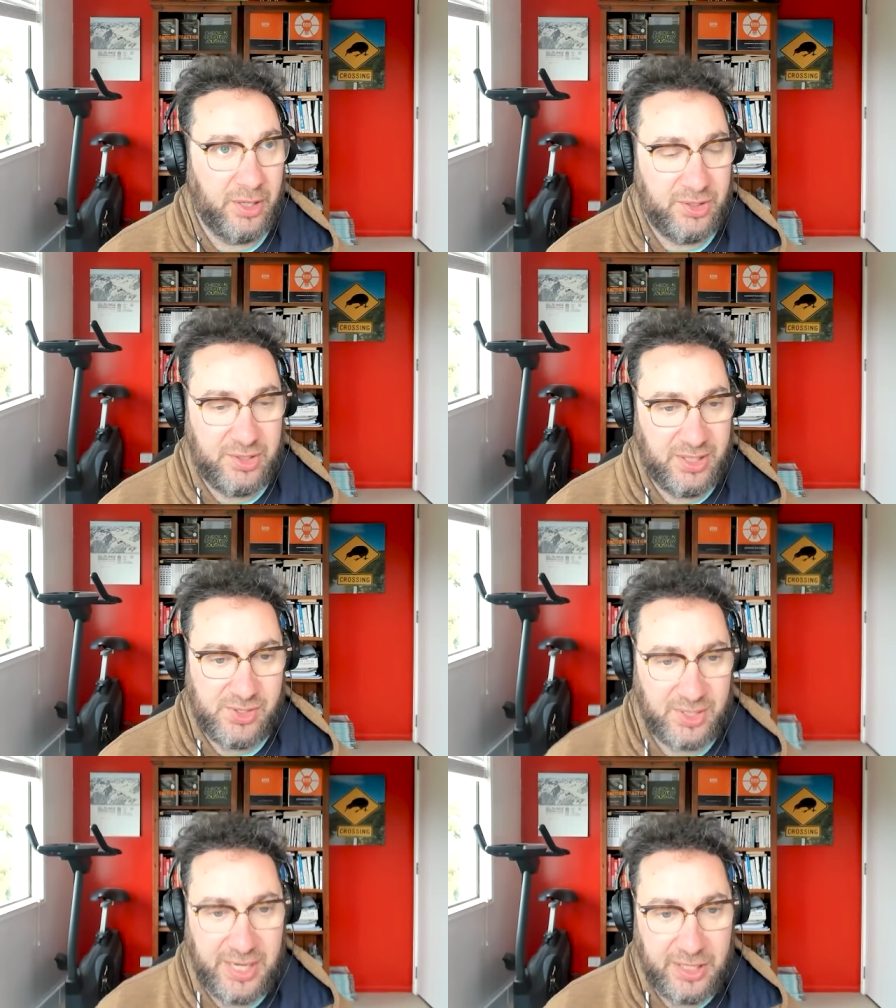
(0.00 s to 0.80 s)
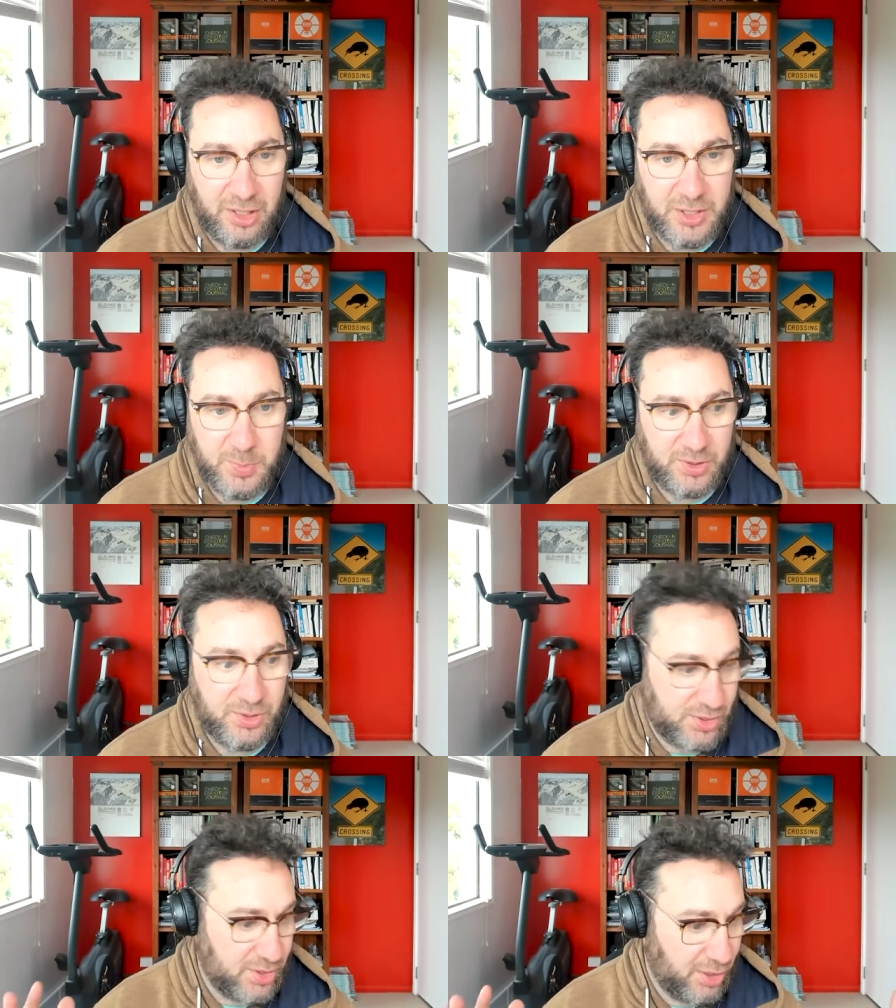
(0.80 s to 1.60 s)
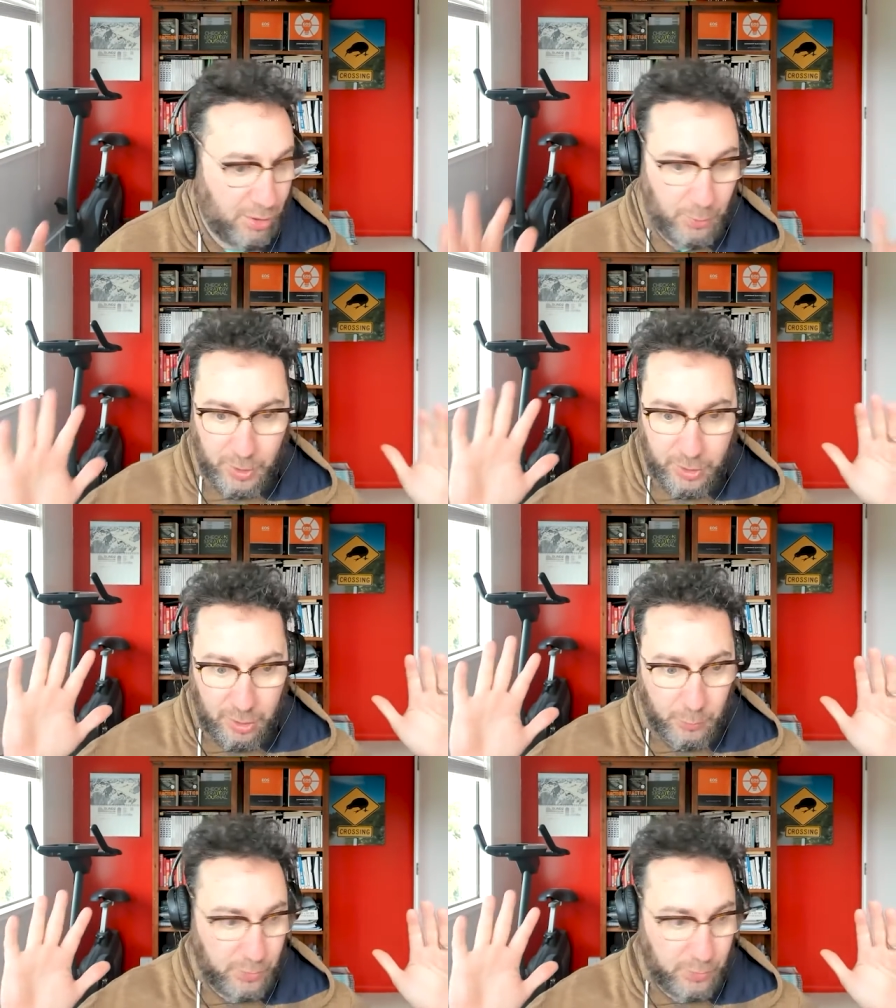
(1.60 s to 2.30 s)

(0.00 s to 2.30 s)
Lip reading: deers in headlights, because it's like, oh my God,